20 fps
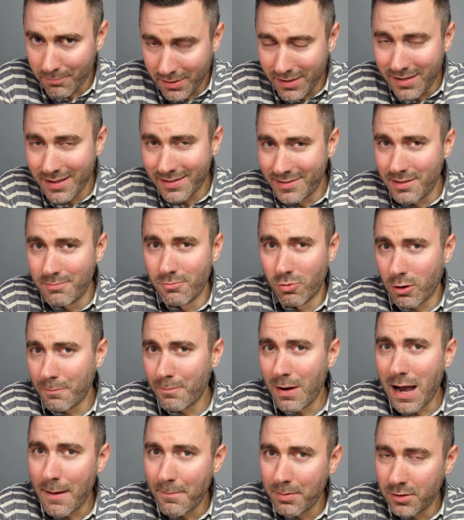Because the more
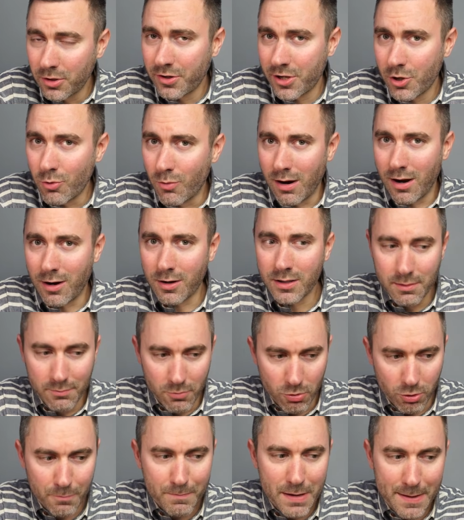popular you are and the
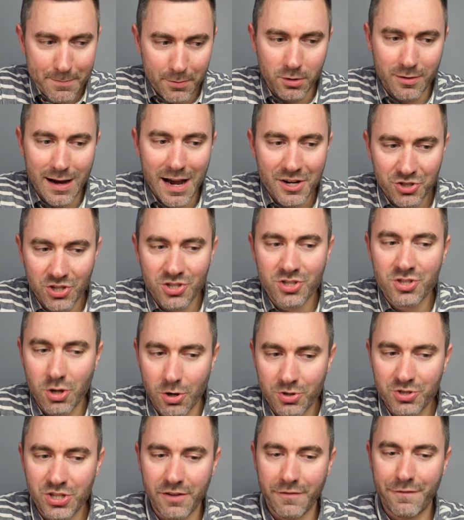more people are actually
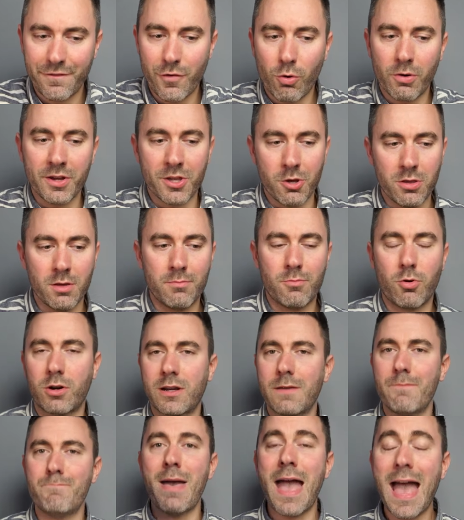searching for you, the more
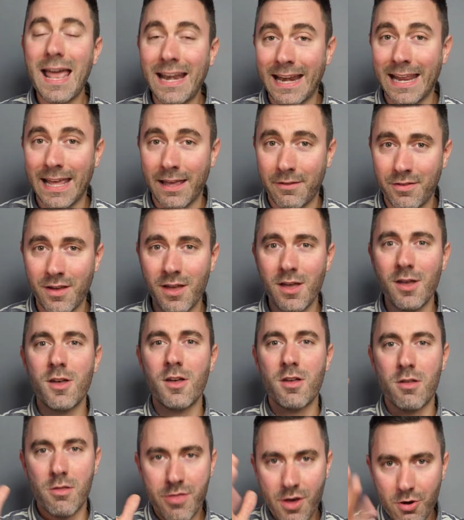
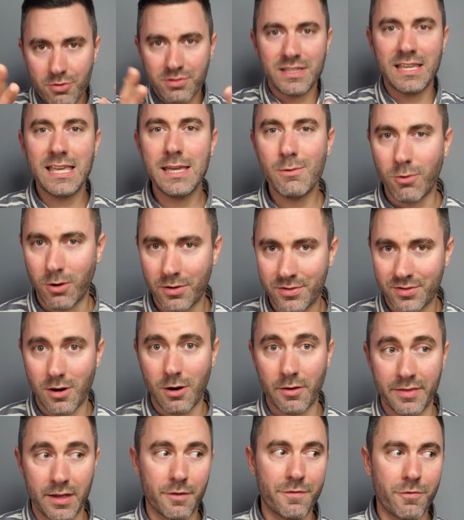competitive those keywords
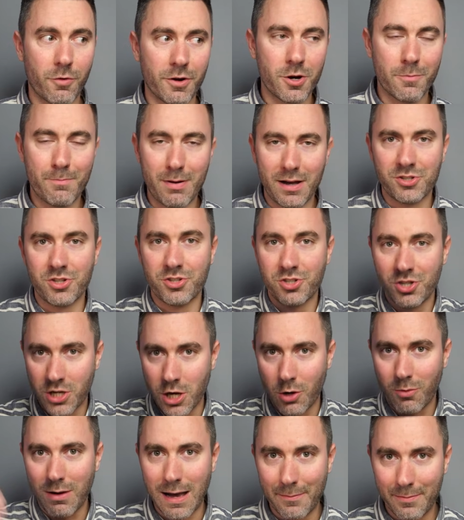are. Therefore, your budget should
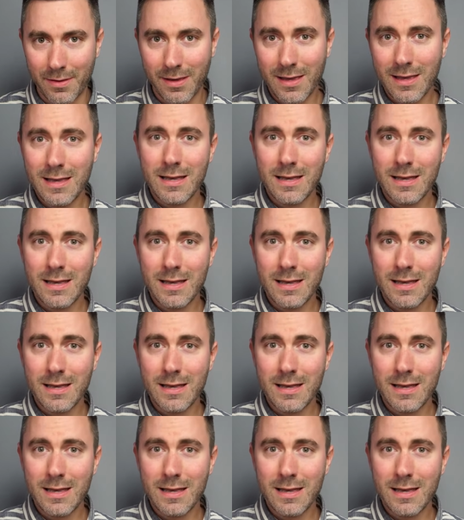go up.